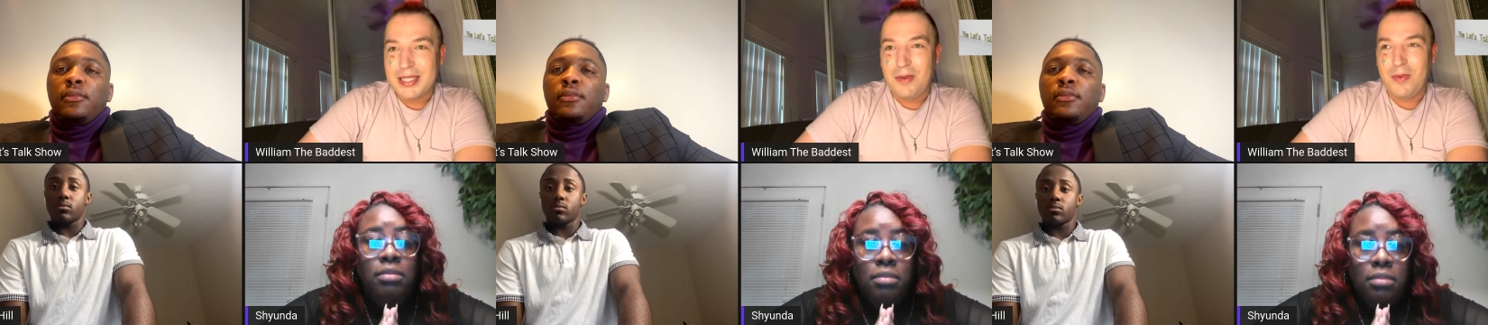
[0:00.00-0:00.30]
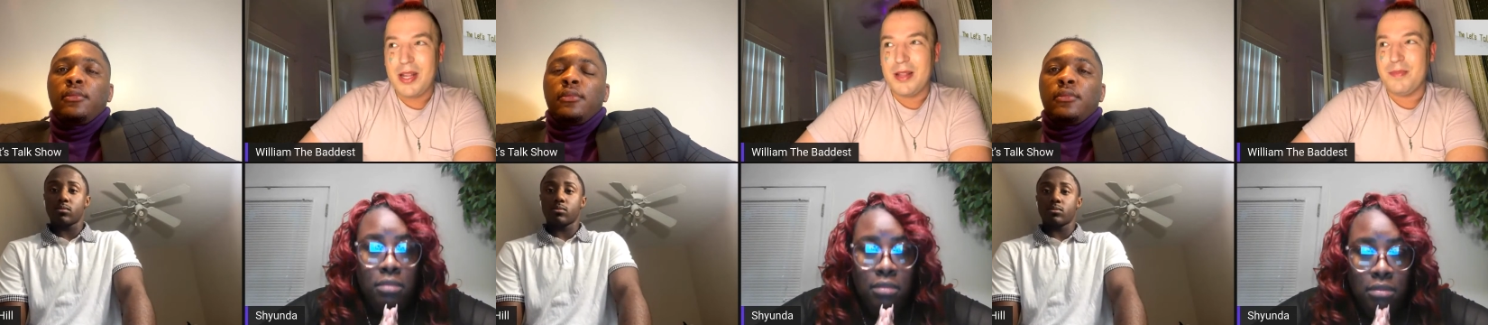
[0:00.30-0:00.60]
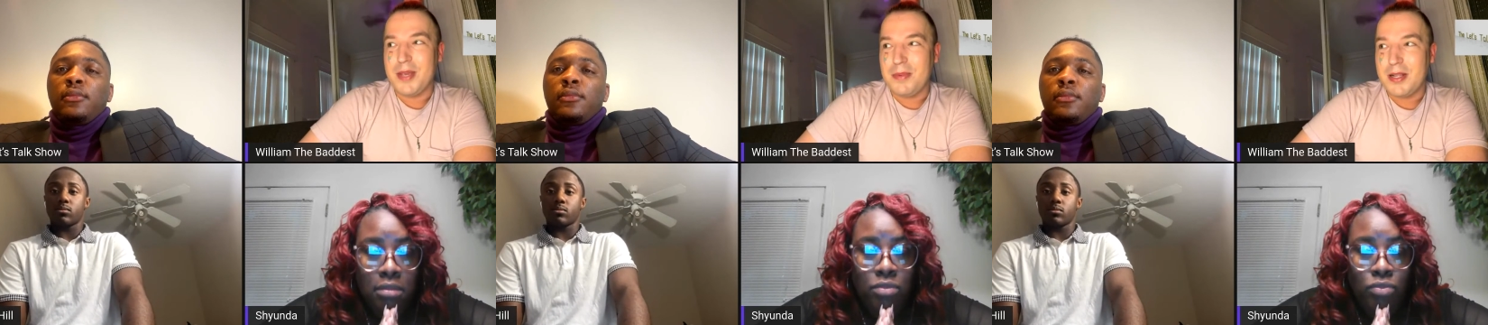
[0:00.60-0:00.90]
Speaker 1: I wanna
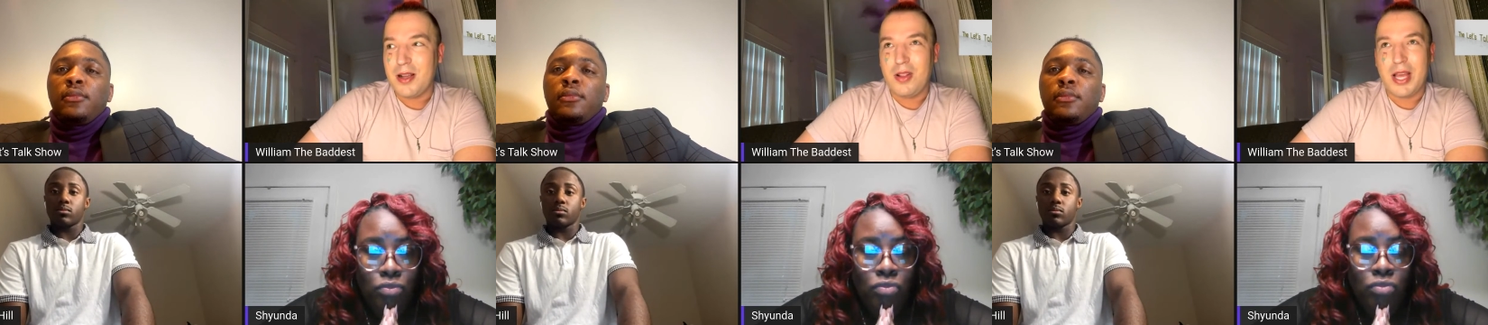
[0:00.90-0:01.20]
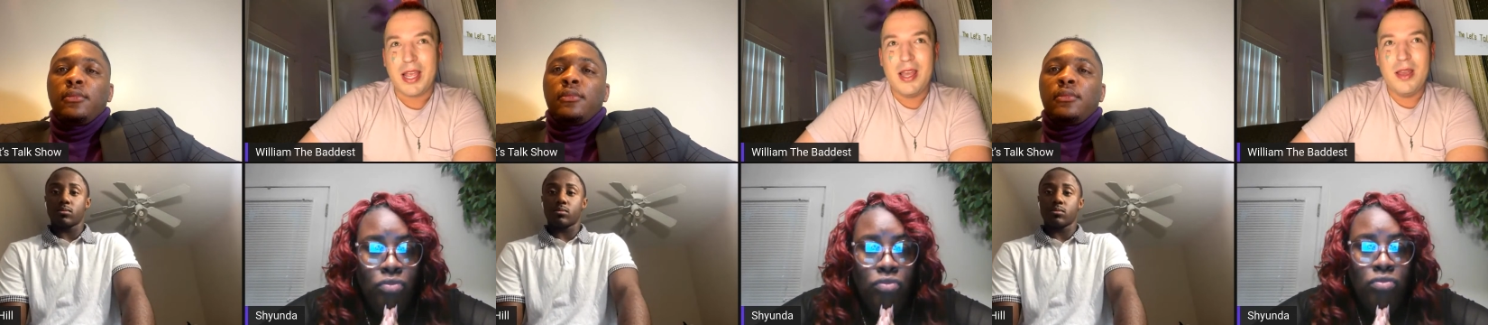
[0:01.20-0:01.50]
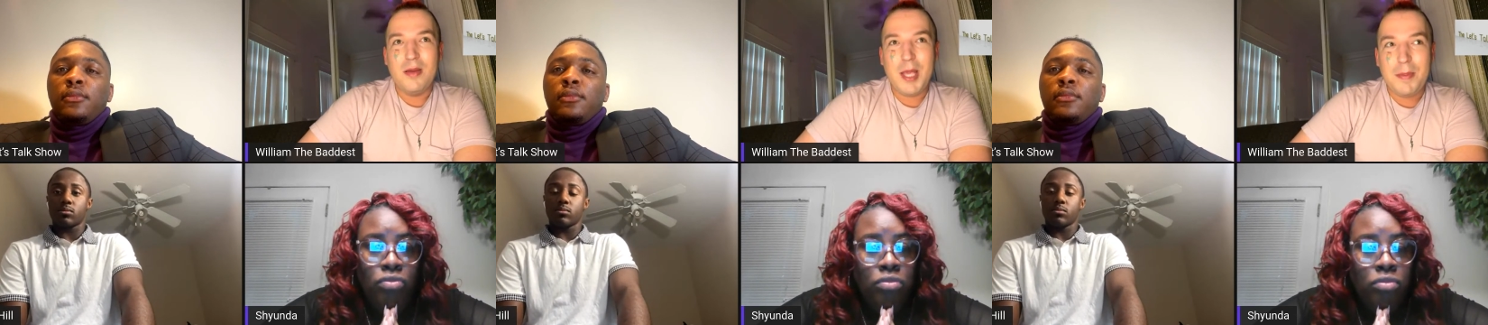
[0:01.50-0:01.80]
be able to go like
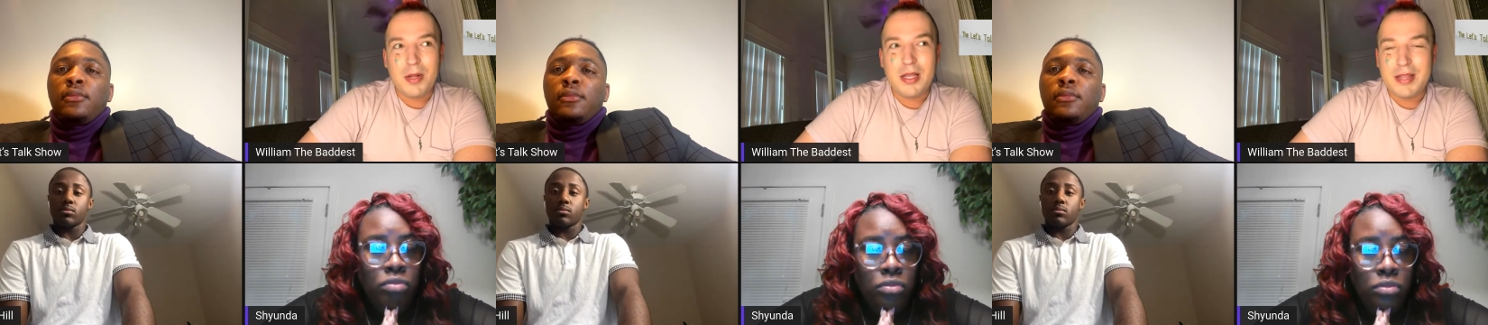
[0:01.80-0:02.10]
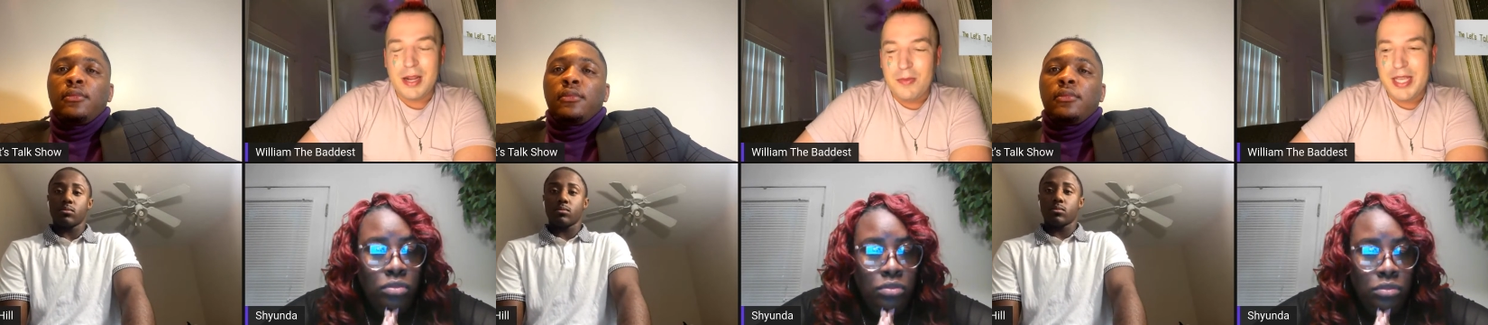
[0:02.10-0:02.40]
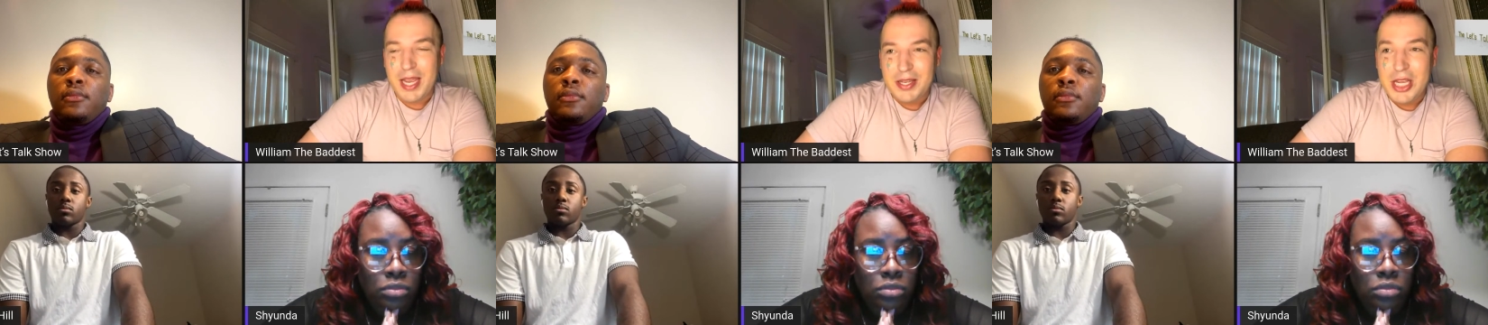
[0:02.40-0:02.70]
people look there
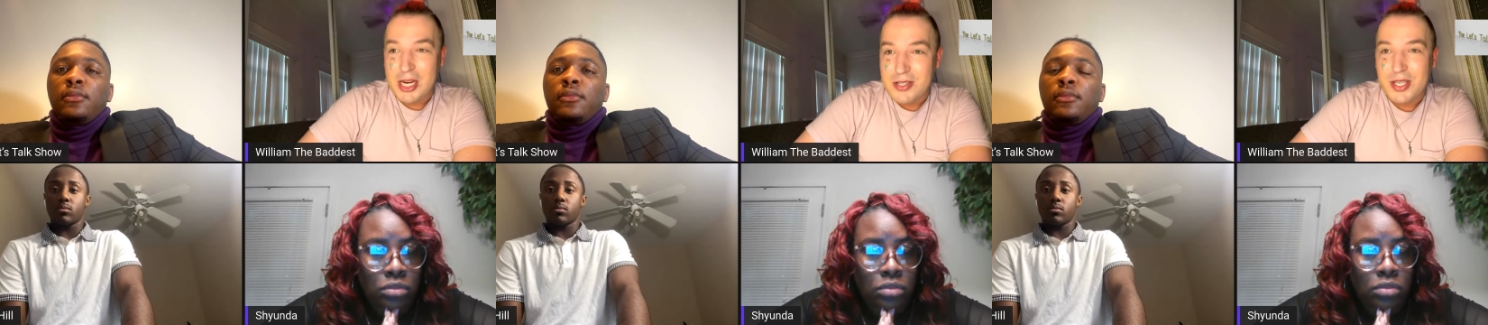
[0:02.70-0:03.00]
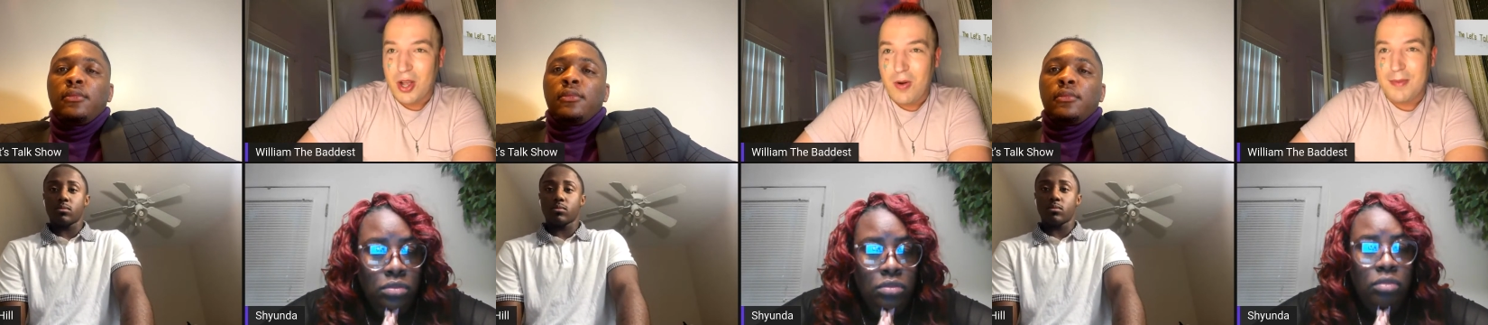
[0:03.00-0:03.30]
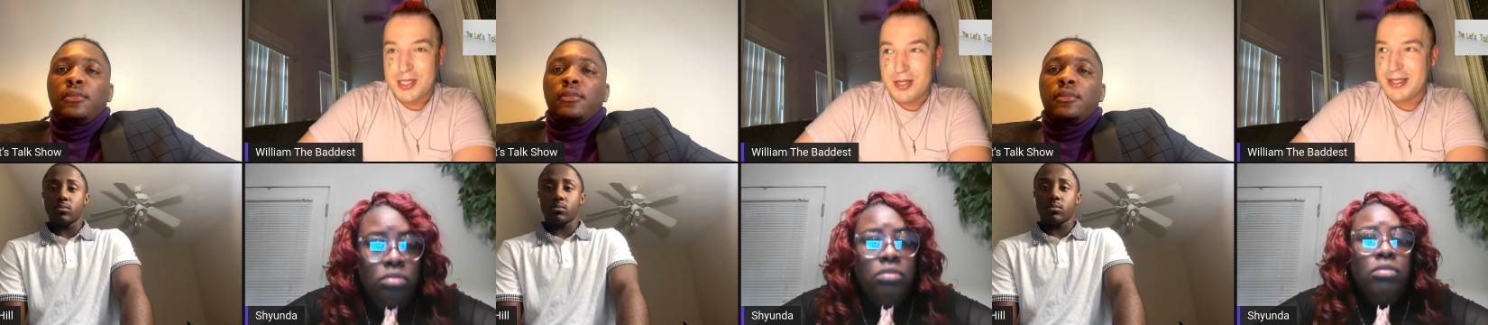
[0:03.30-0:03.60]
10 years ago I
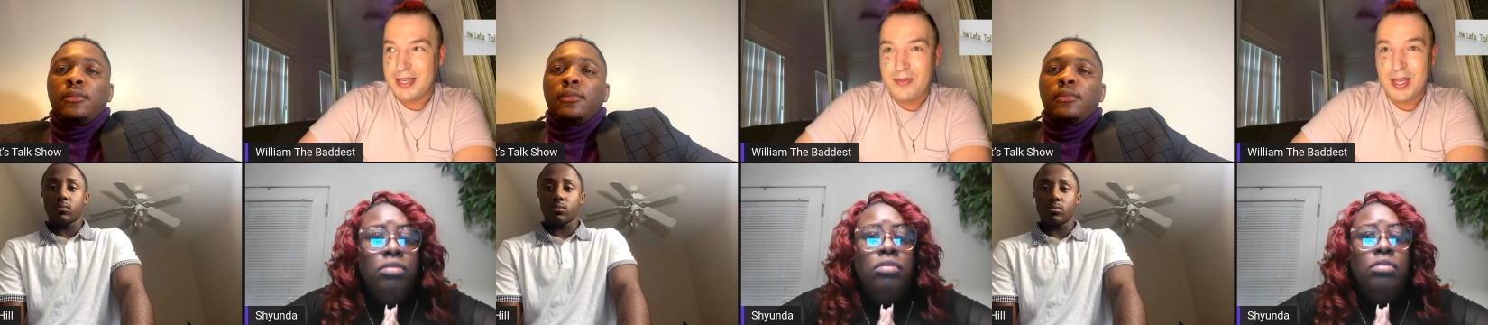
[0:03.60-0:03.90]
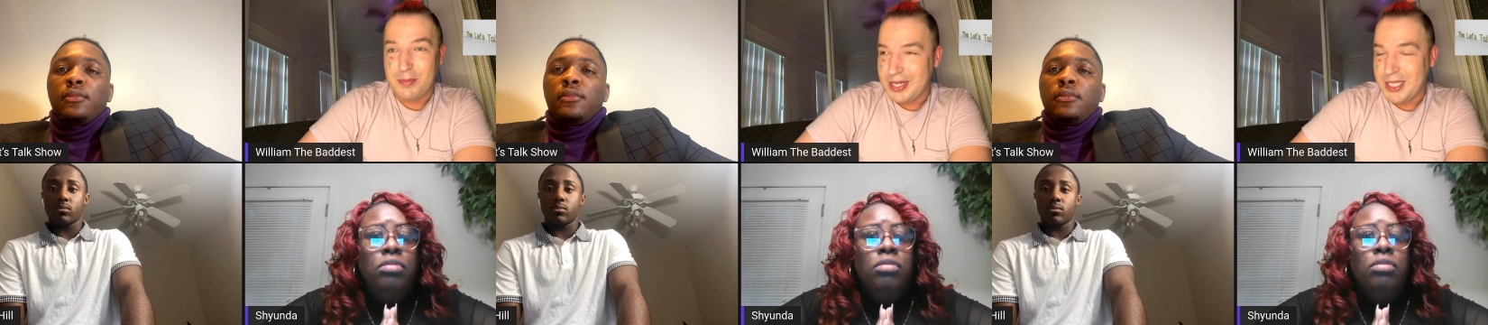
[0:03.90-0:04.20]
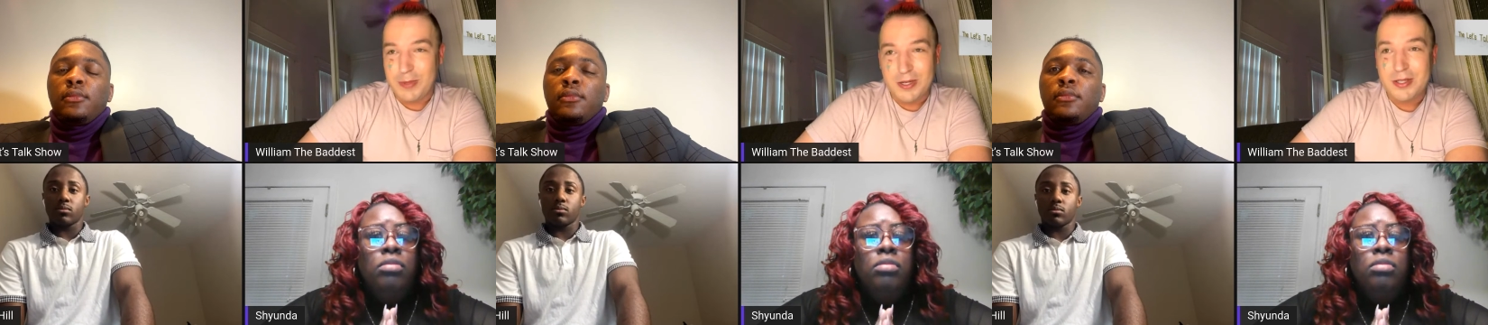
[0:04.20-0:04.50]
was on TV and Britney
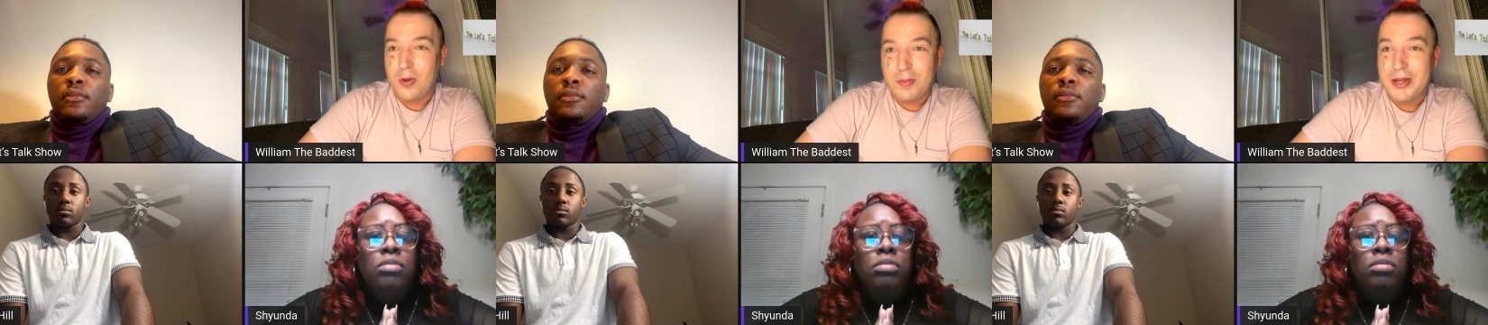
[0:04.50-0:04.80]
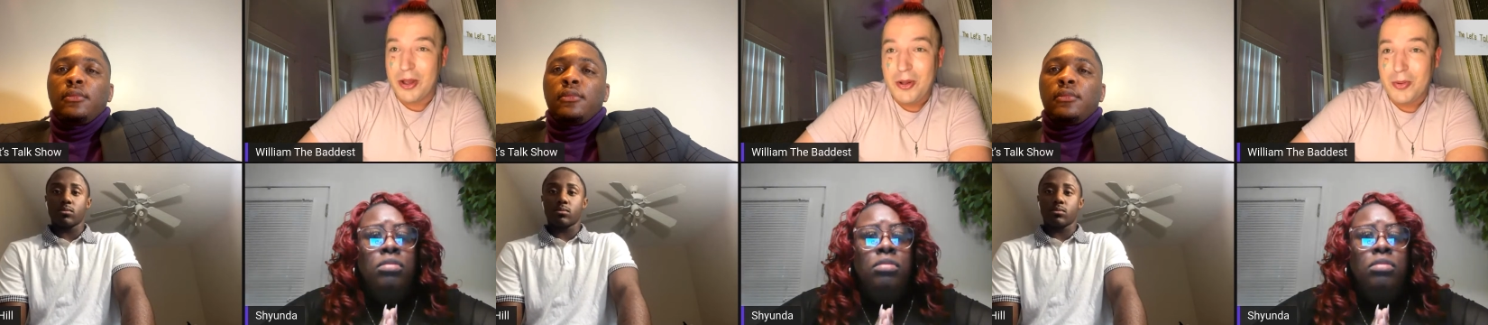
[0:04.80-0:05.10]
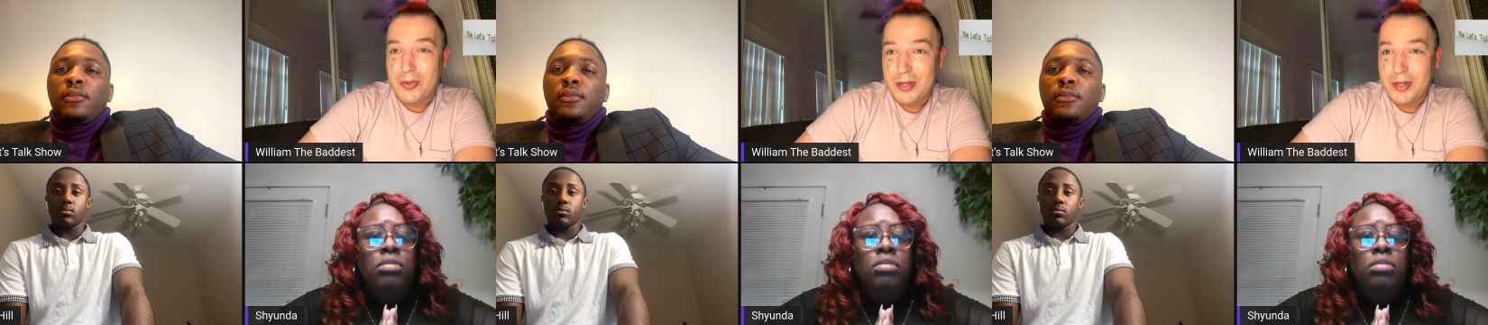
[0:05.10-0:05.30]
Spears told me no.